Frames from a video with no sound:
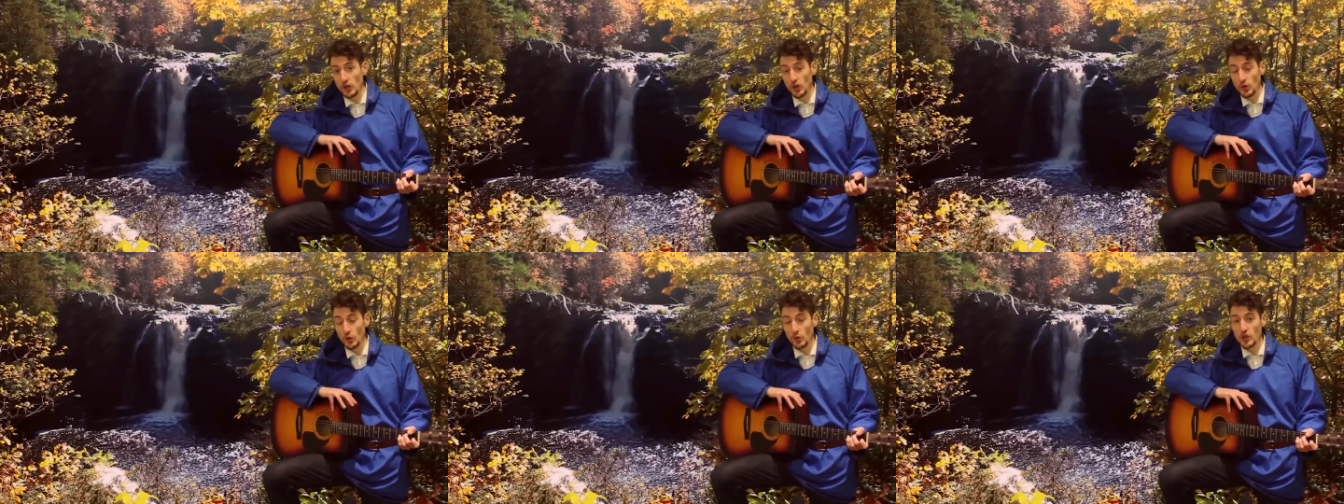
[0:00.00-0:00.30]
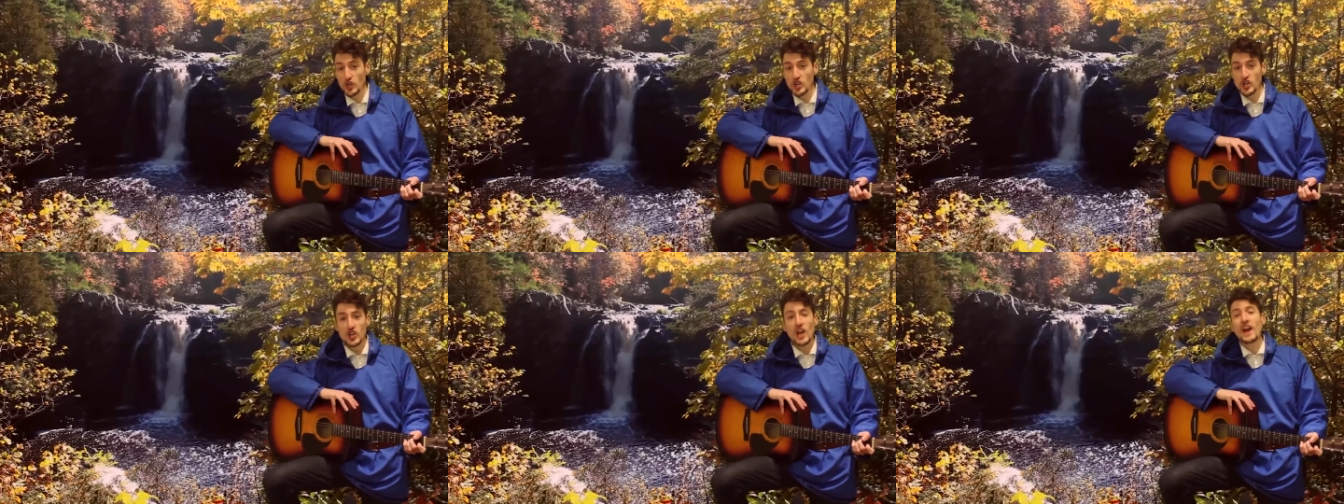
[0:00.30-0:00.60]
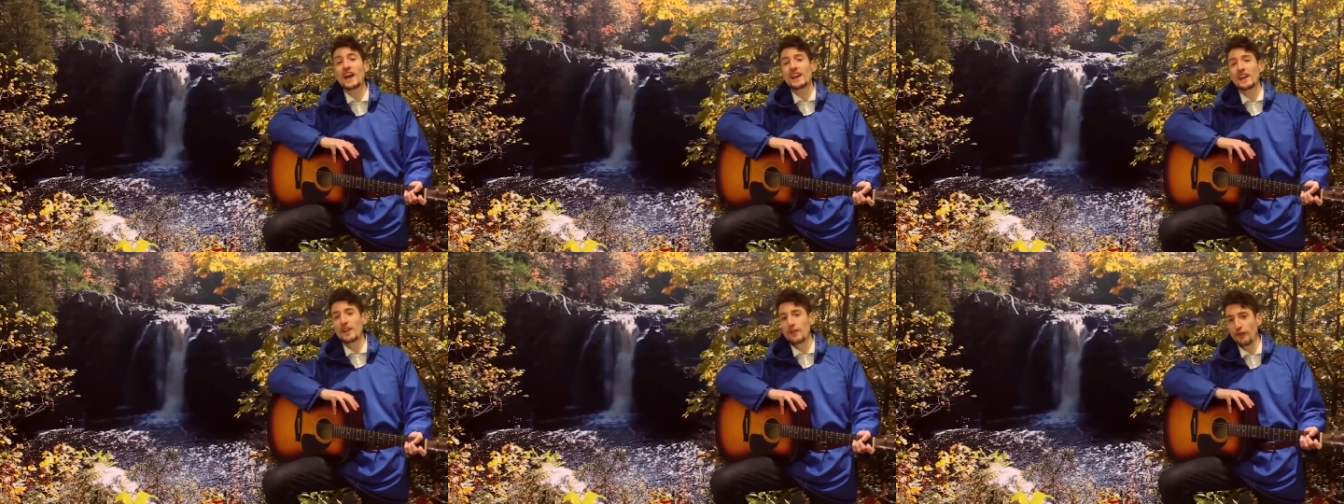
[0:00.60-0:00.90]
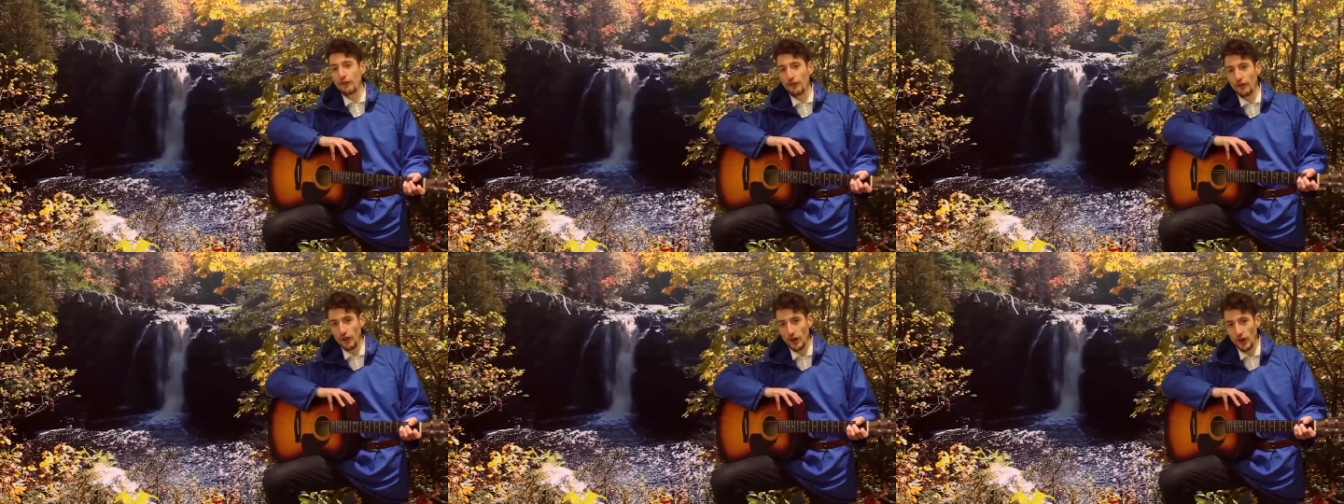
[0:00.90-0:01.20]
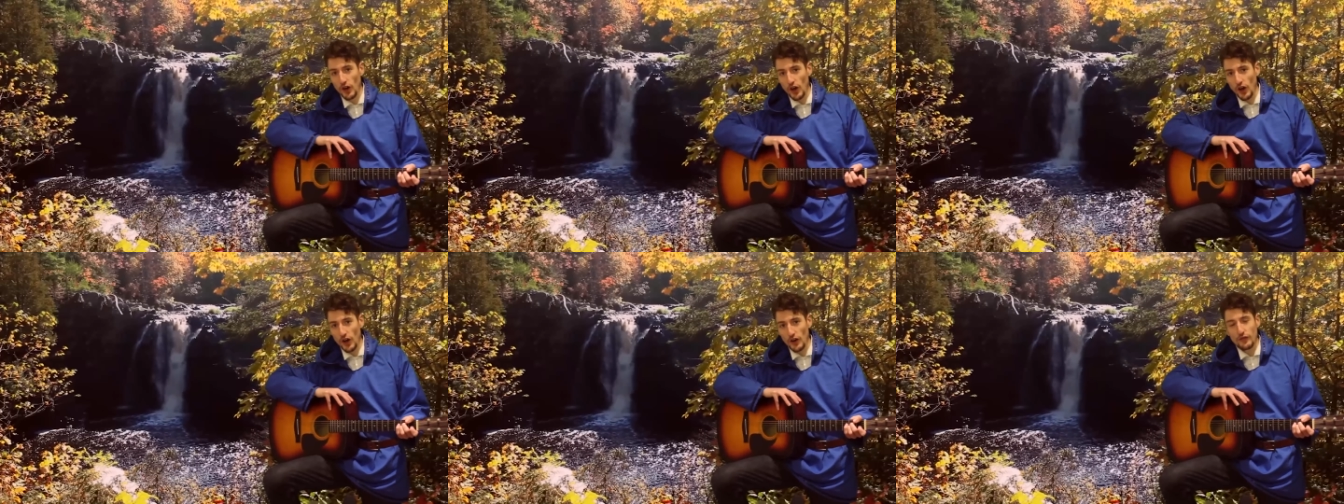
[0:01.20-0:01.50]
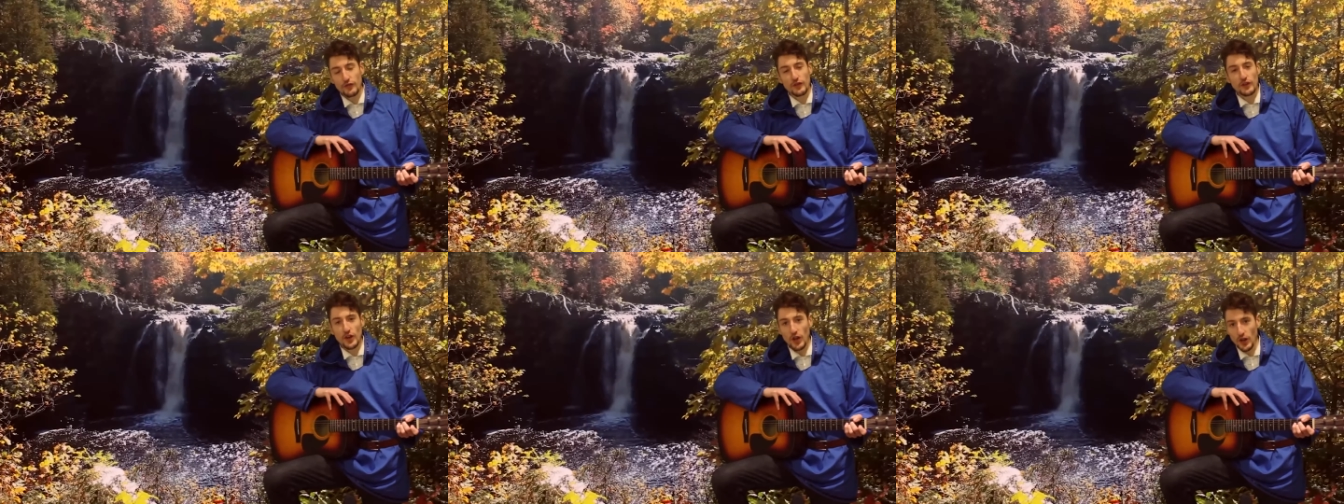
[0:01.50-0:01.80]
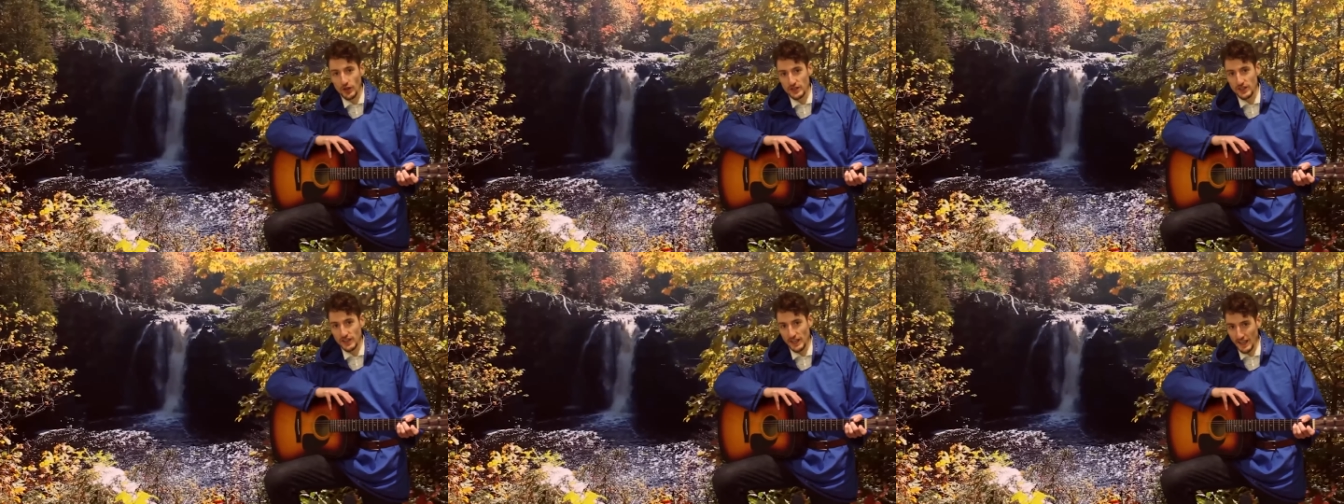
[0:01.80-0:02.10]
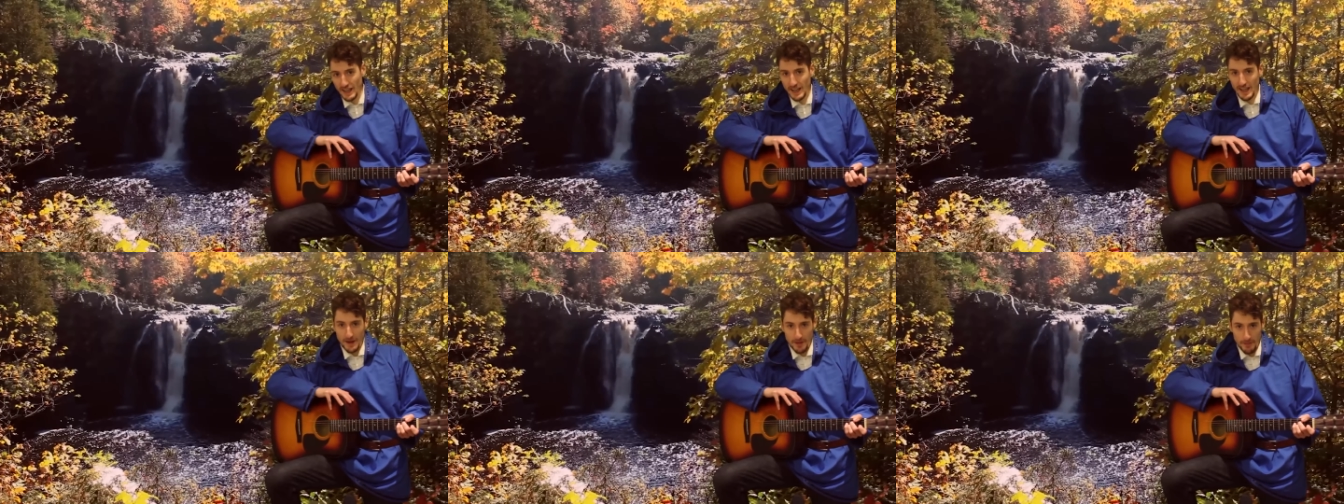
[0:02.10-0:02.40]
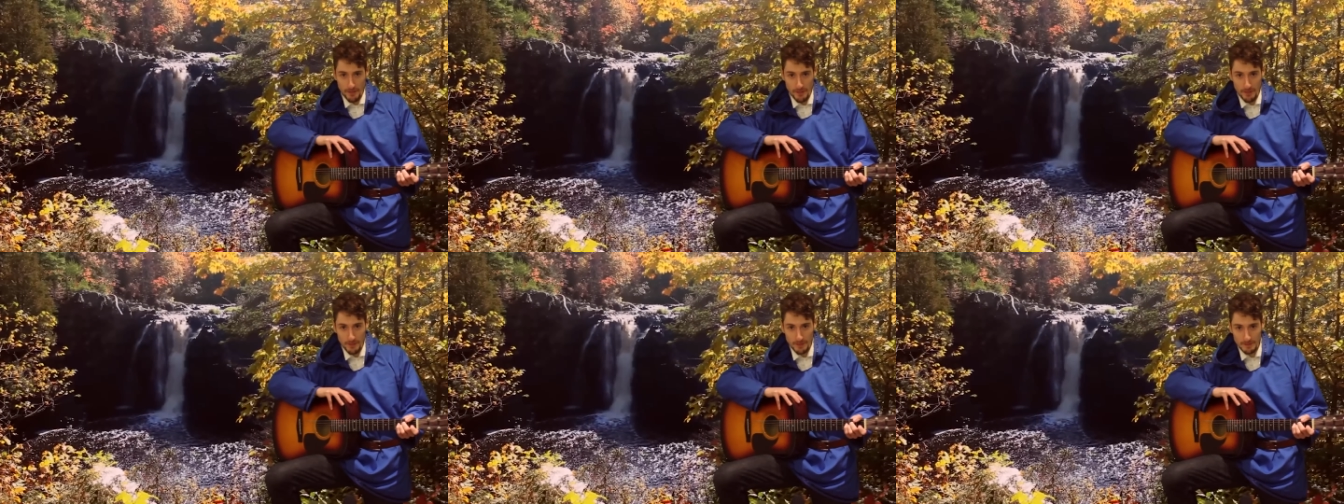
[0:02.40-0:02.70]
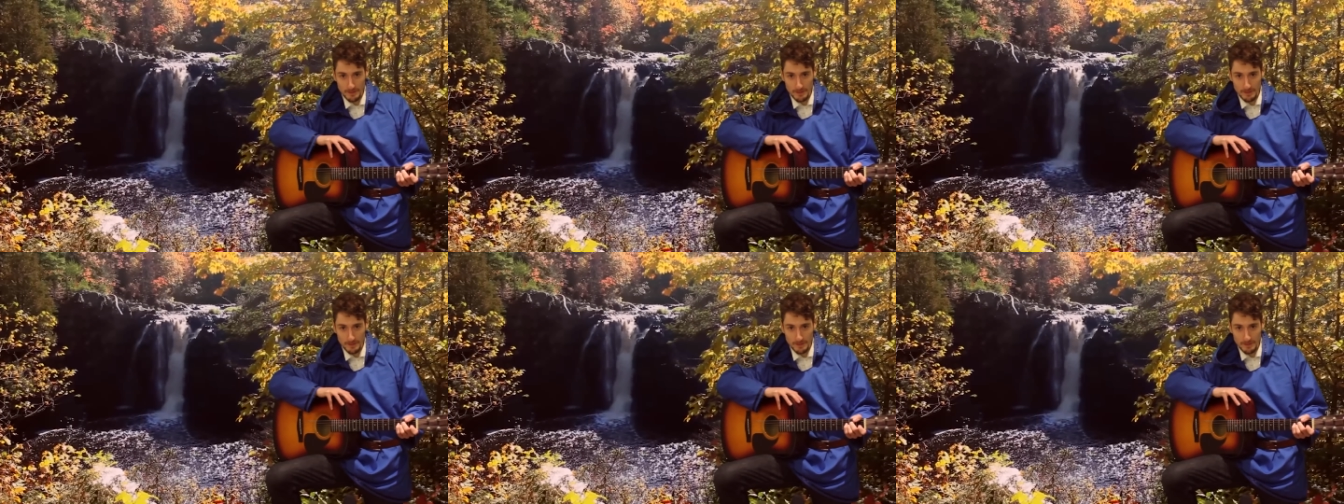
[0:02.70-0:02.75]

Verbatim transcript: called Sheriff of Nottingham.